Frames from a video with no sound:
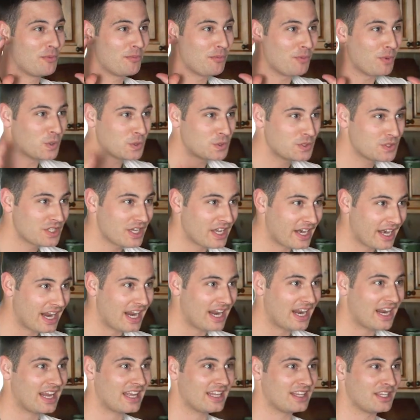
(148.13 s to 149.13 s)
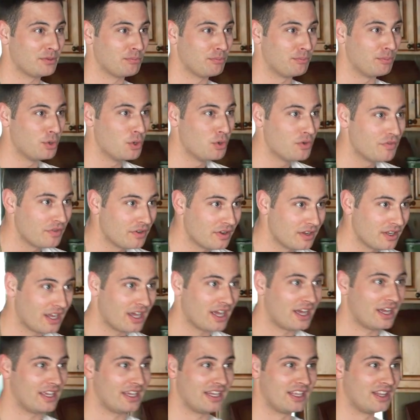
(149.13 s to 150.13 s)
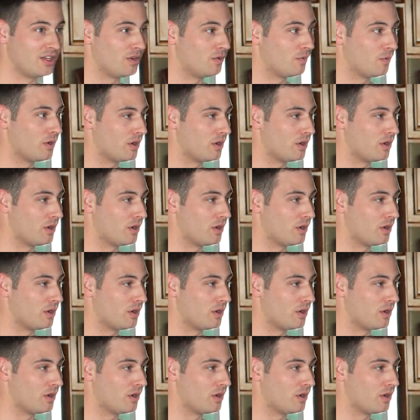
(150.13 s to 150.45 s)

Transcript: mozzarella di bufala in the